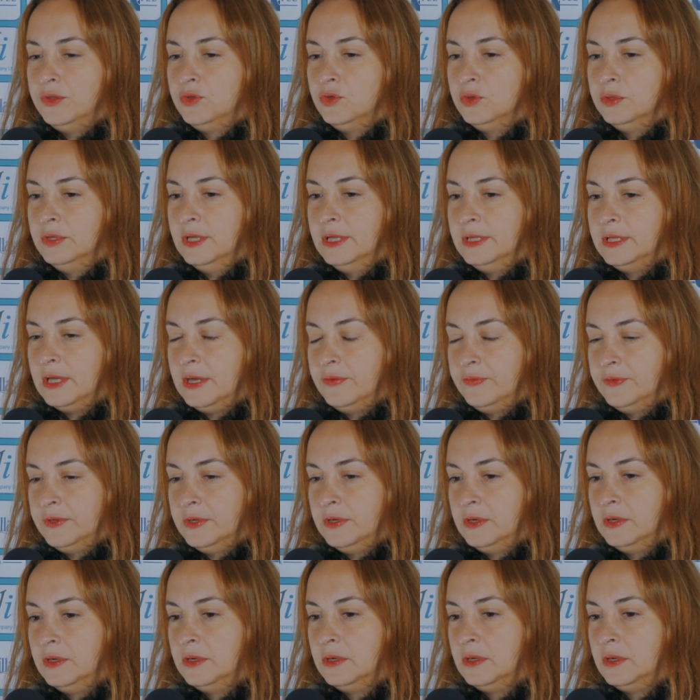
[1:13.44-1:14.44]
thought that
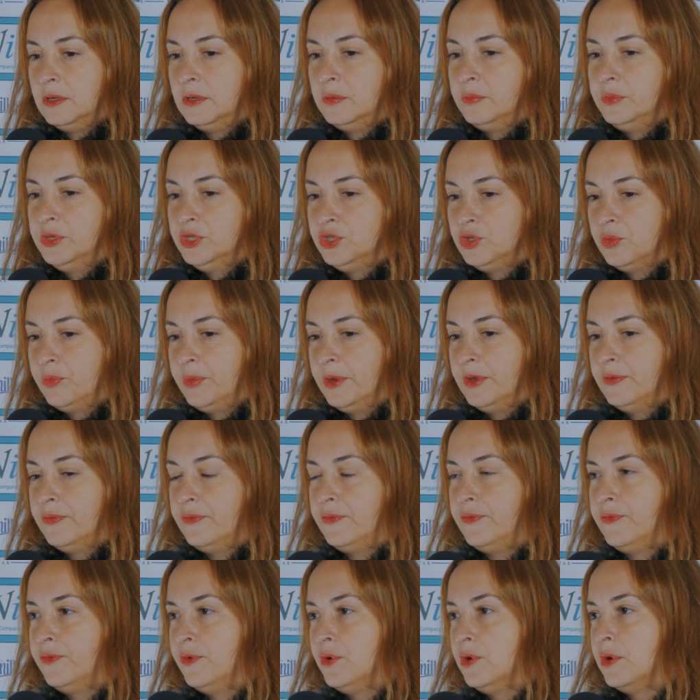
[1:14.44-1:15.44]
after bishop
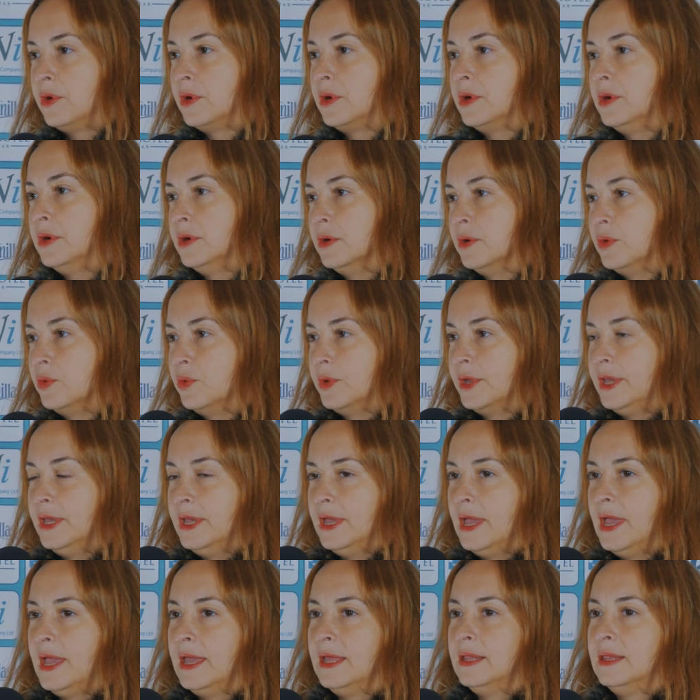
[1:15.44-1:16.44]
f4, rook
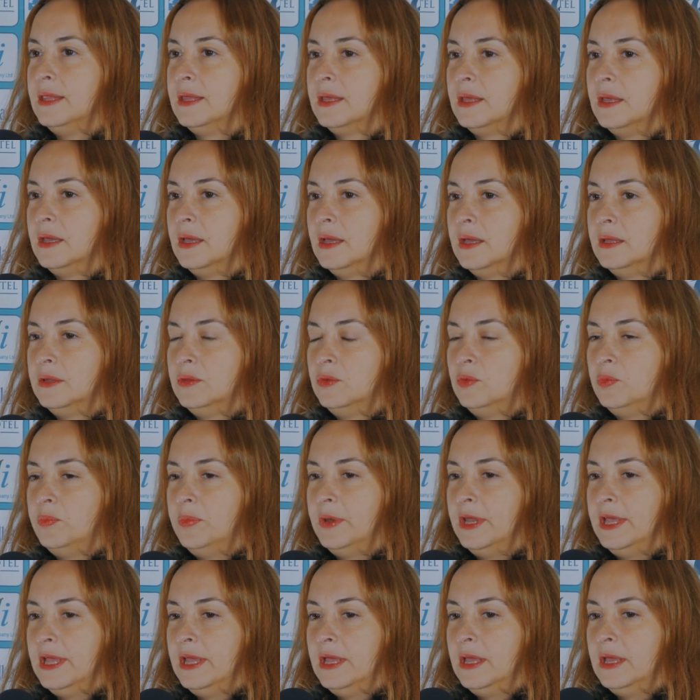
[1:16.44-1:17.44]
e8, he had to
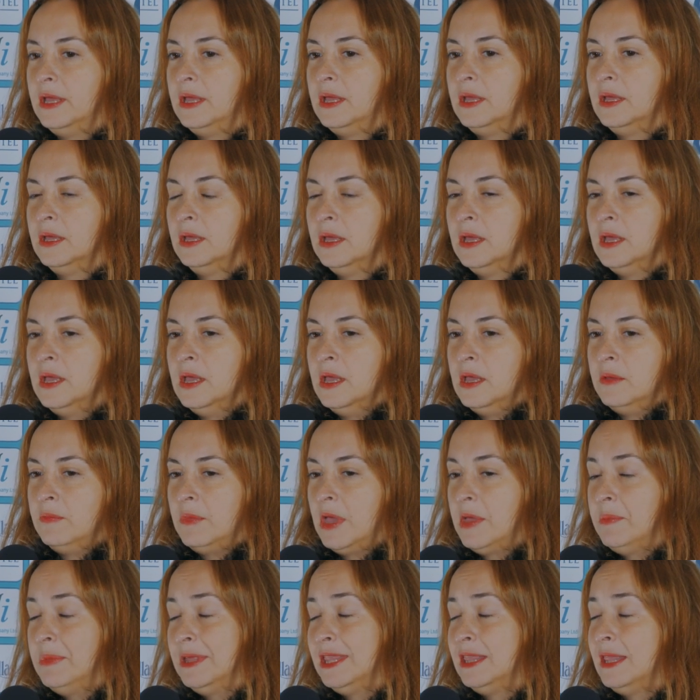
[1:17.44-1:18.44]
play
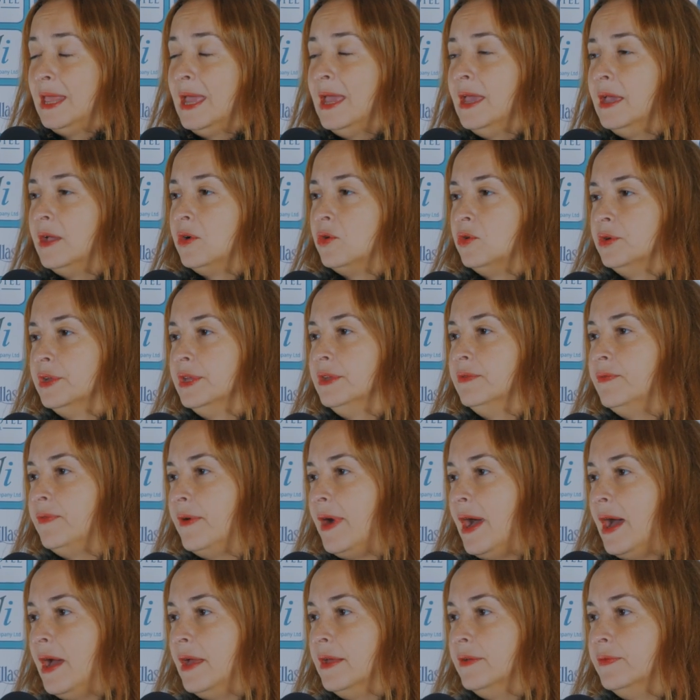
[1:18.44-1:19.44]
maybe take on
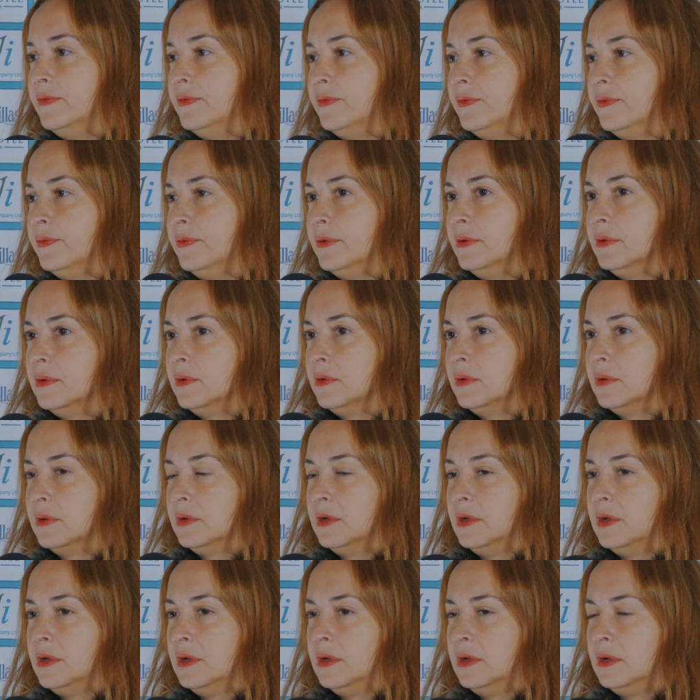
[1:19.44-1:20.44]
e5.
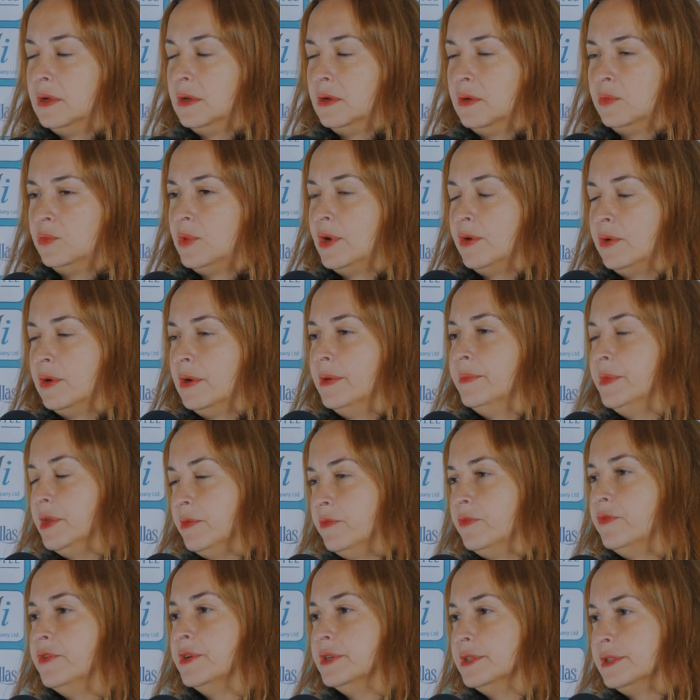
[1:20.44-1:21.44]
Well, I
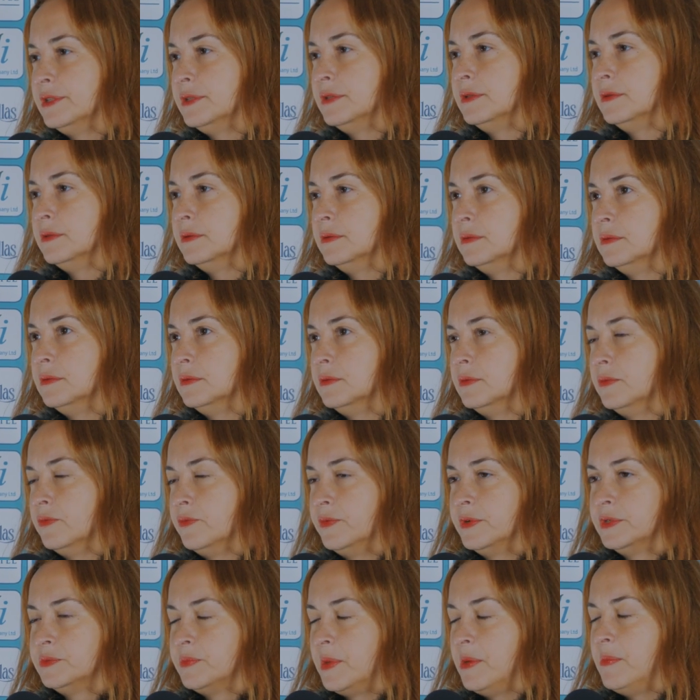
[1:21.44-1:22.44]
mean, first
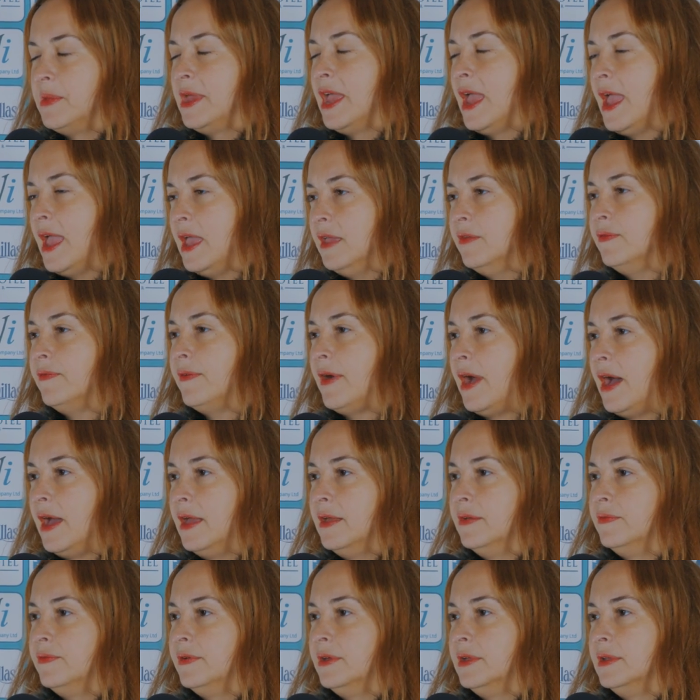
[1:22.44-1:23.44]
maybe
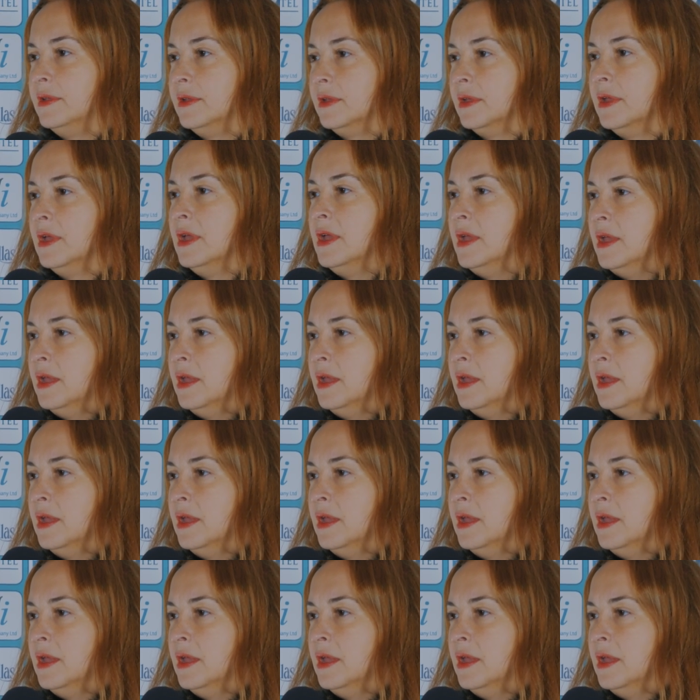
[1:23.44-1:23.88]
a5 and